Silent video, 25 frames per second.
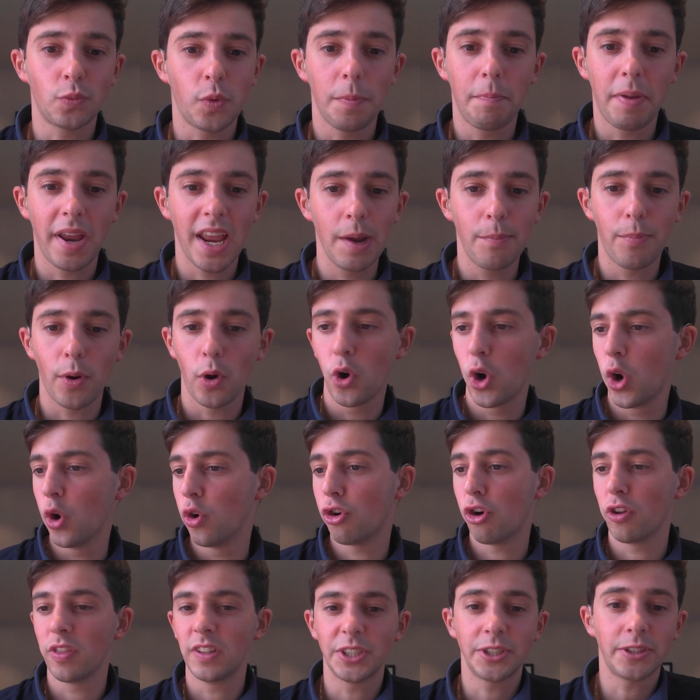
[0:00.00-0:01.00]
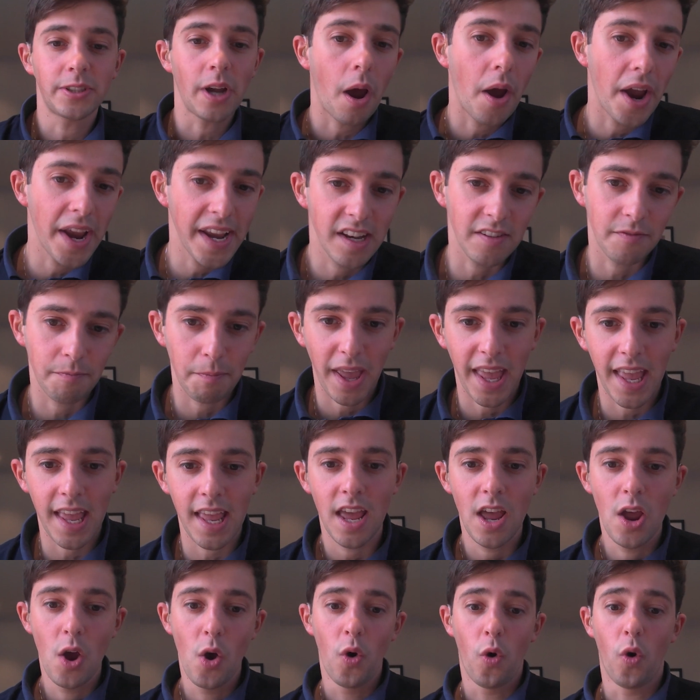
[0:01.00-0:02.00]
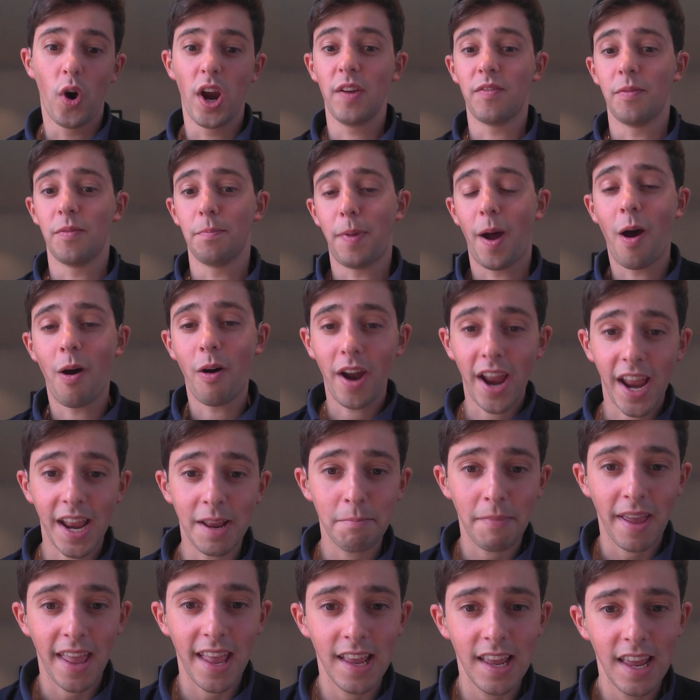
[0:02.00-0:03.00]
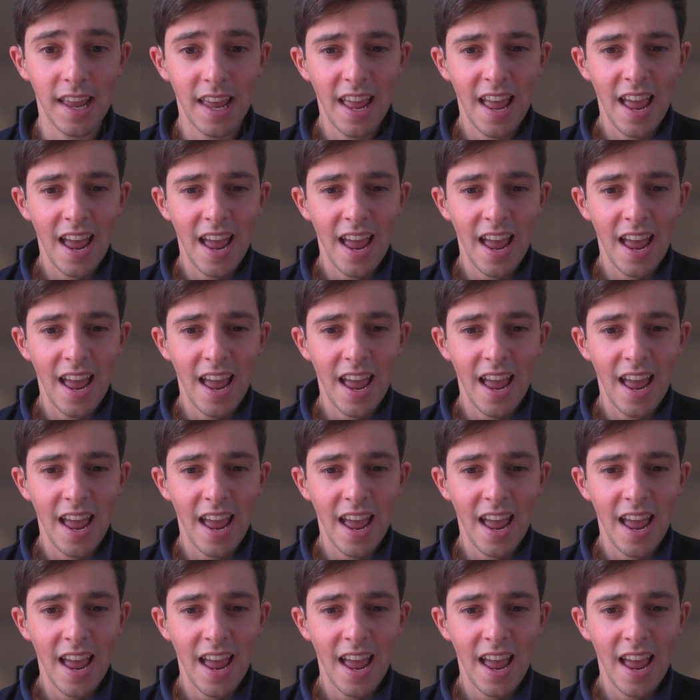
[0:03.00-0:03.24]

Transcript: with people who are on the side of me or even behind me.